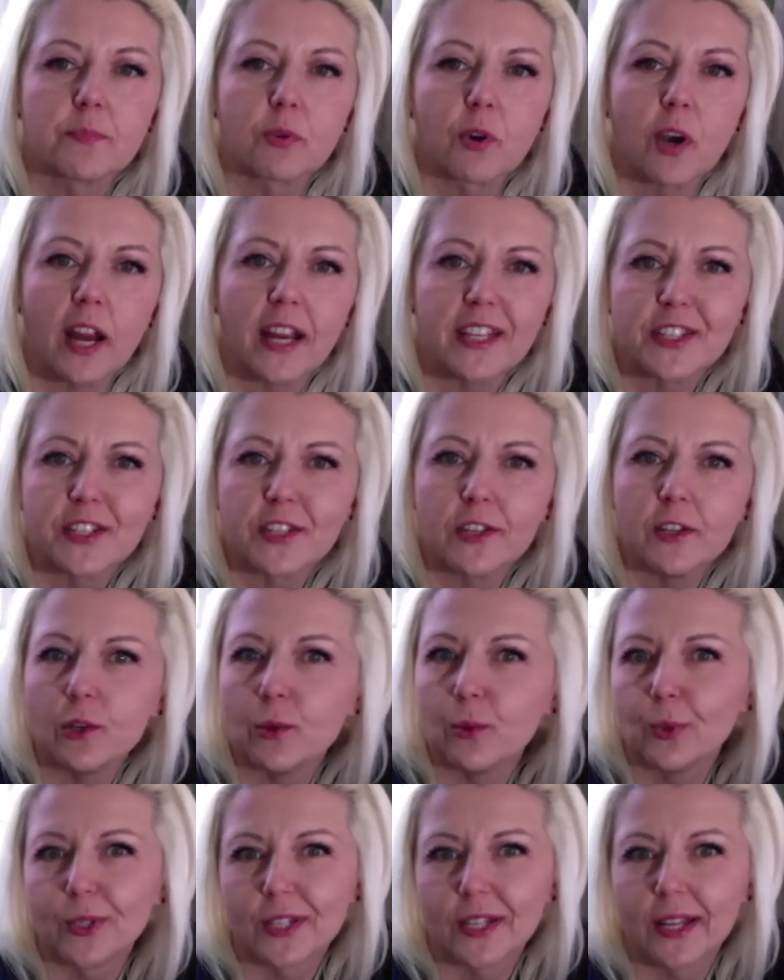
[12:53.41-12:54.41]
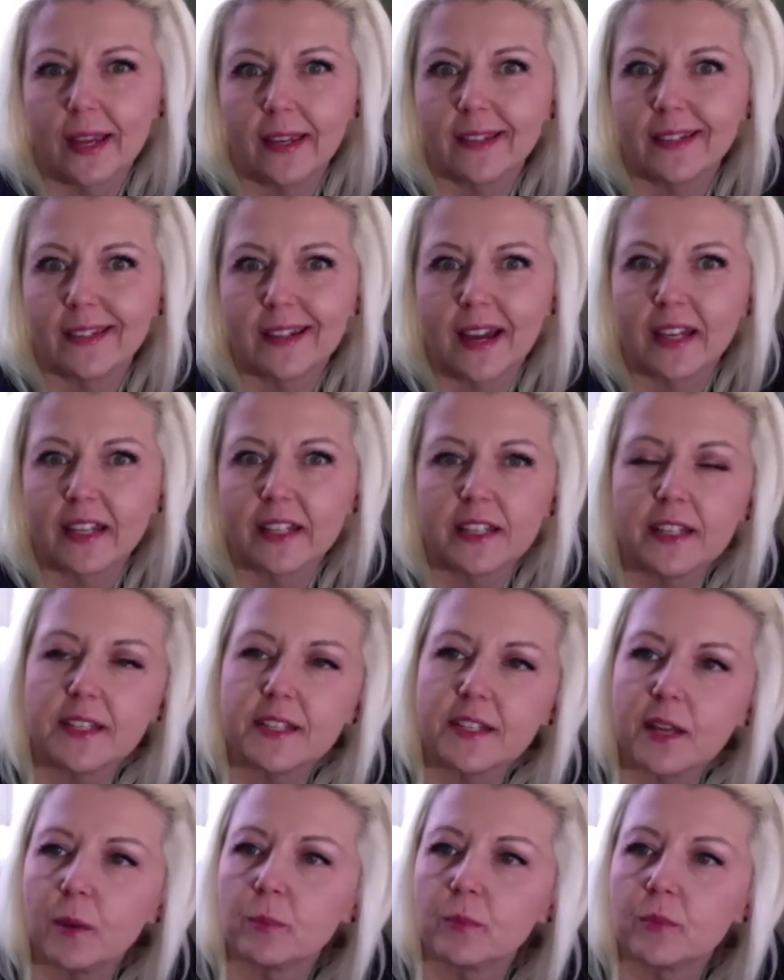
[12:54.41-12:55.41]
Price new was like
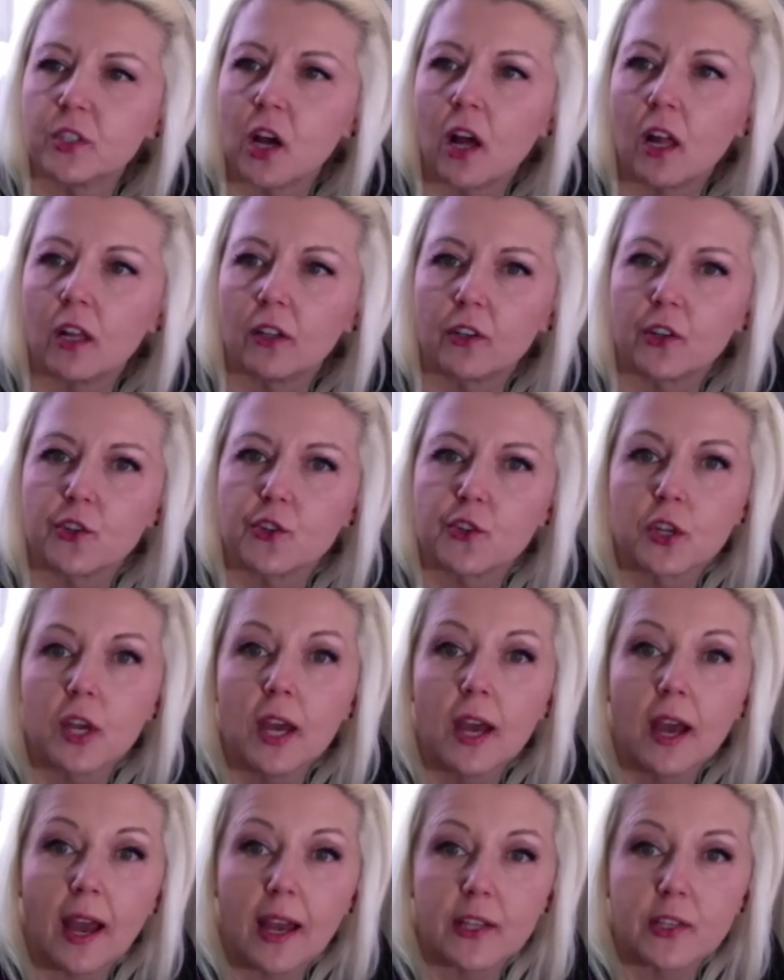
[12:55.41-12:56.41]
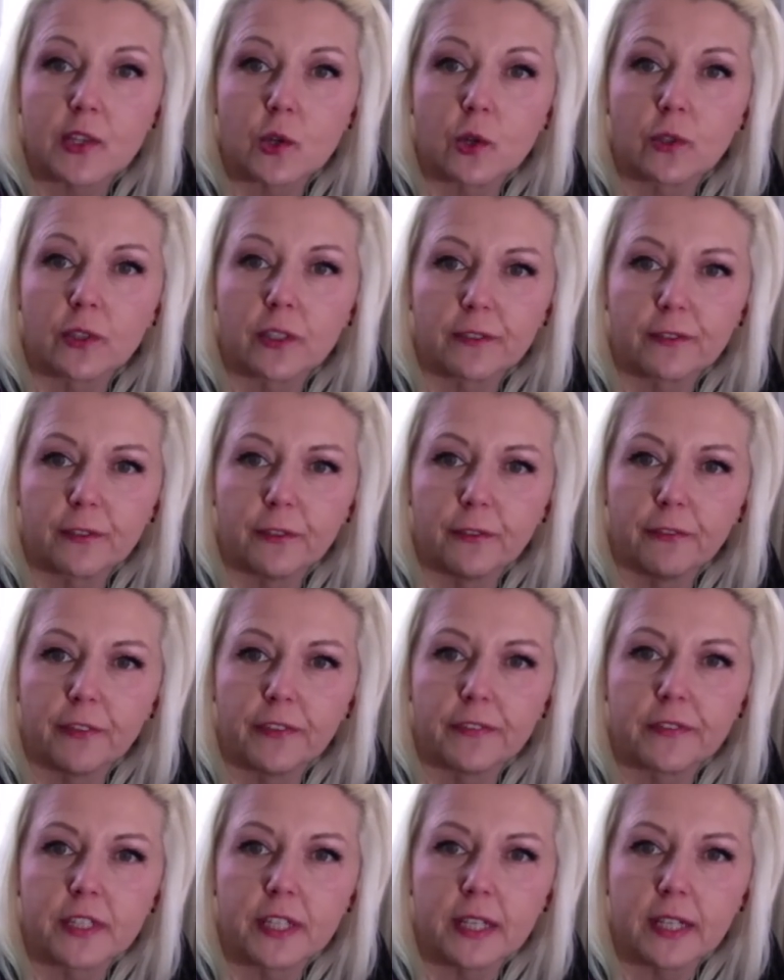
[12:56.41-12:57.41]
$90-something. I sold it for
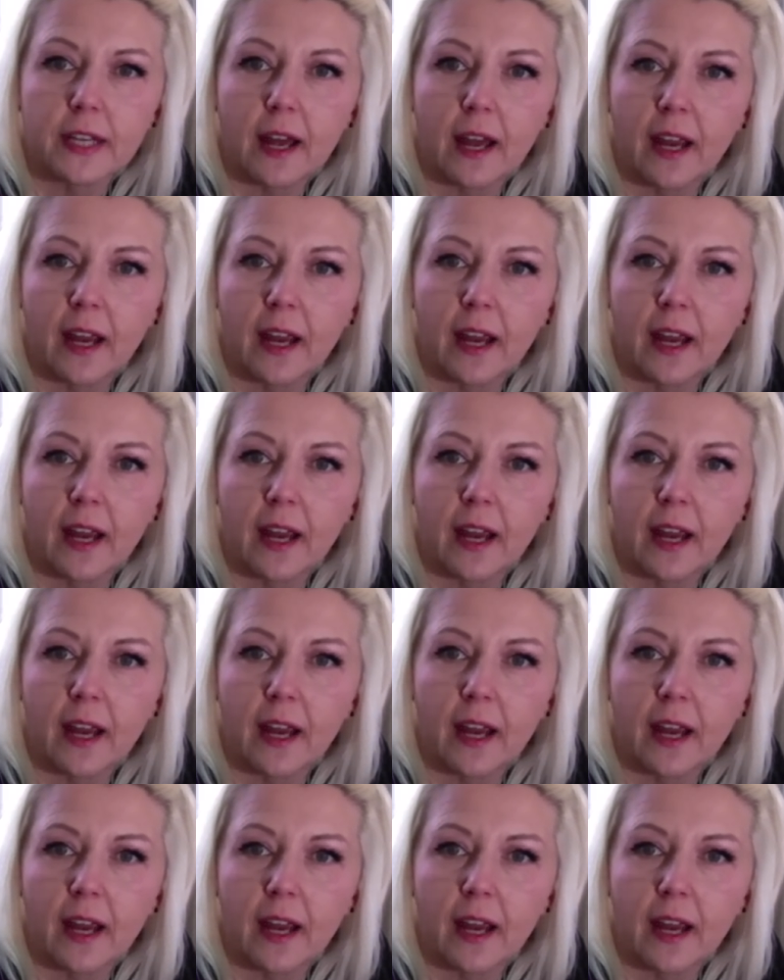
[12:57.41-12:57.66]
$59.